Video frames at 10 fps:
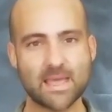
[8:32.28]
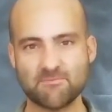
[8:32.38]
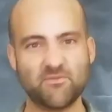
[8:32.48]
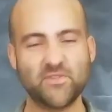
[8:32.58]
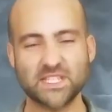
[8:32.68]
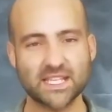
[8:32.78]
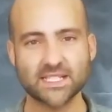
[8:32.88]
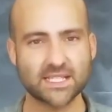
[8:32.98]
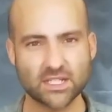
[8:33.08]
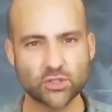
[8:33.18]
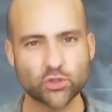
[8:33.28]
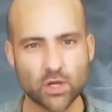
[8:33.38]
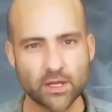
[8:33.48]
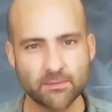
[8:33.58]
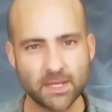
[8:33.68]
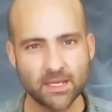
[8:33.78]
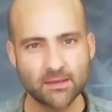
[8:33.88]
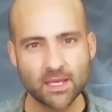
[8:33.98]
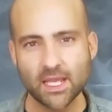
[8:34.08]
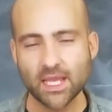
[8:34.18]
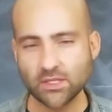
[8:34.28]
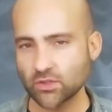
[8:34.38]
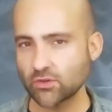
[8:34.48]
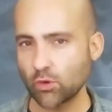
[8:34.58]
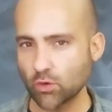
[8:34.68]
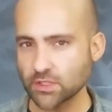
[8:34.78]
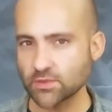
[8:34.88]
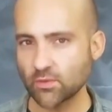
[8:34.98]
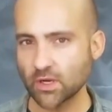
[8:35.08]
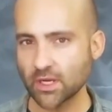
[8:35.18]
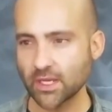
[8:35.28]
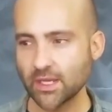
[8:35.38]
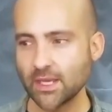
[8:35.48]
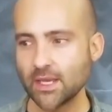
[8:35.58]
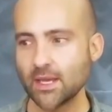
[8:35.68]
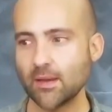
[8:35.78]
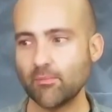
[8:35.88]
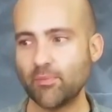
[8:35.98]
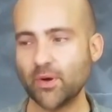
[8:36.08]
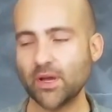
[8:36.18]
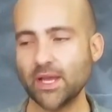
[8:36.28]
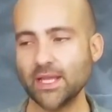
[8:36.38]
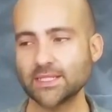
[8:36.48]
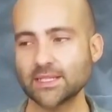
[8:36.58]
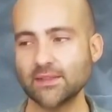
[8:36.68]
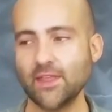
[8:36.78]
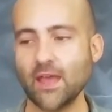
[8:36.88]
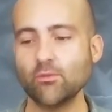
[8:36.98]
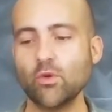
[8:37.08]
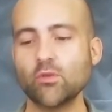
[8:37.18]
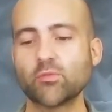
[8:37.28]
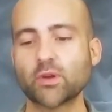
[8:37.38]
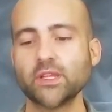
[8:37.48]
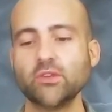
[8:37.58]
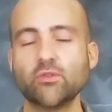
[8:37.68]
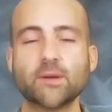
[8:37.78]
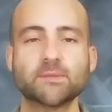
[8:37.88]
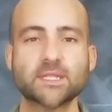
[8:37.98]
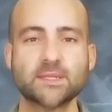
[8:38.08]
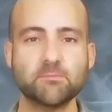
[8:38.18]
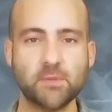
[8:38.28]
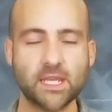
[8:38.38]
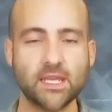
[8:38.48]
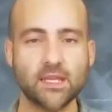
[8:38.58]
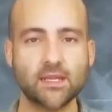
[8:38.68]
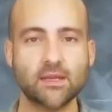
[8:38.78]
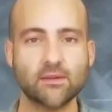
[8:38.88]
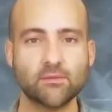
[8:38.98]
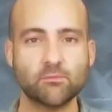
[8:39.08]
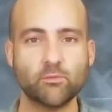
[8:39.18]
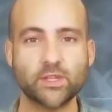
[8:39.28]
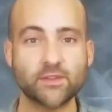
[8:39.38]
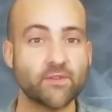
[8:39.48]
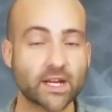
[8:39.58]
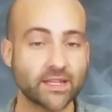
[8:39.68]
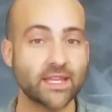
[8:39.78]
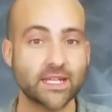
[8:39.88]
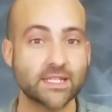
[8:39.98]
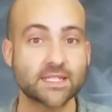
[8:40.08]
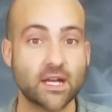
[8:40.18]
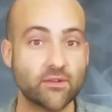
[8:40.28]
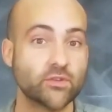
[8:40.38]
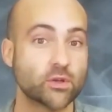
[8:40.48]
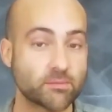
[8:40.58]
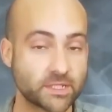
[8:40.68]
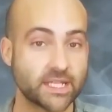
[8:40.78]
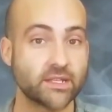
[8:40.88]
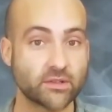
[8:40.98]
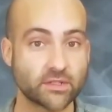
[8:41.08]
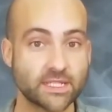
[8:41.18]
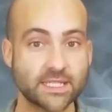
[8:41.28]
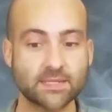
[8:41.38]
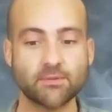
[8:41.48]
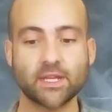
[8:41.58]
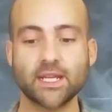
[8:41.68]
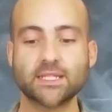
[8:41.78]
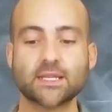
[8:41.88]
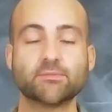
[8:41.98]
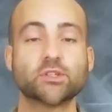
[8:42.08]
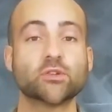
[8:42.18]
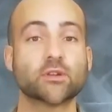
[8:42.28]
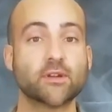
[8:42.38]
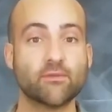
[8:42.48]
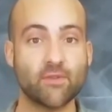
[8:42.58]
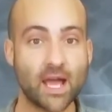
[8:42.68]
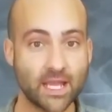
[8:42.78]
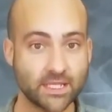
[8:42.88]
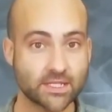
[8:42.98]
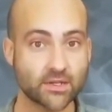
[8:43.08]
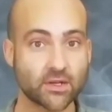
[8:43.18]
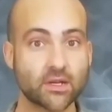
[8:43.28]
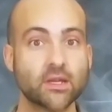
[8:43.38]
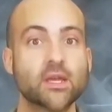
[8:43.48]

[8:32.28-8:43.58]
physics and astronomy in your coursework but that will bring you up to speed with the very latest of your particular discipline. It's up to your advisor